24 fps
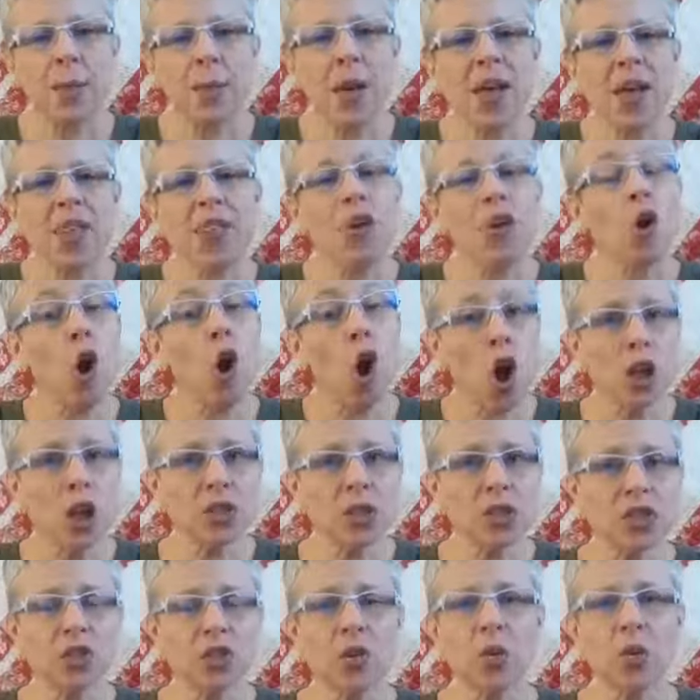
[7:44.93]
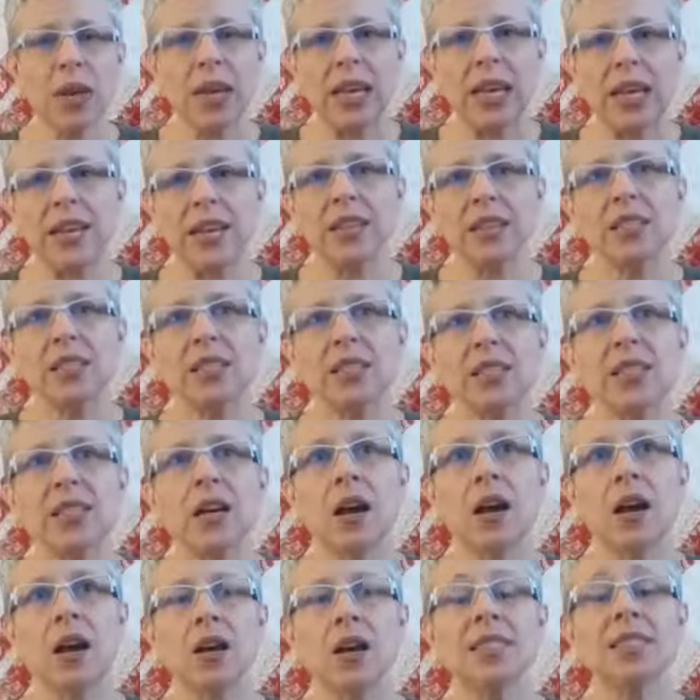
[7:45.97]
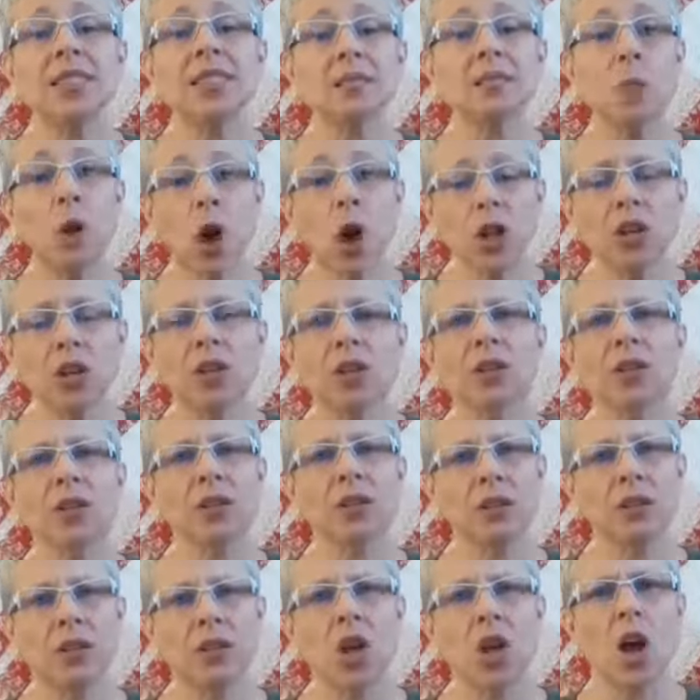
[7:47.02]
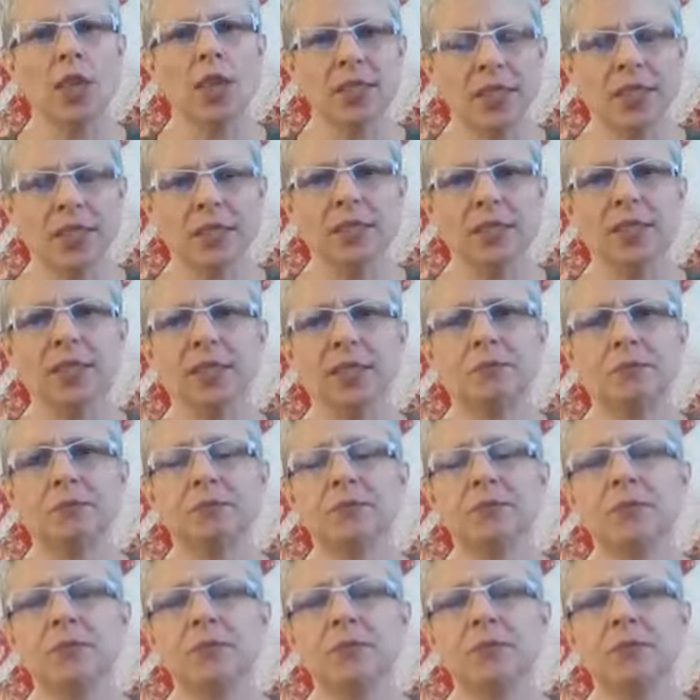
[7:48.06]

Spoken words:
But there also is smaller losses.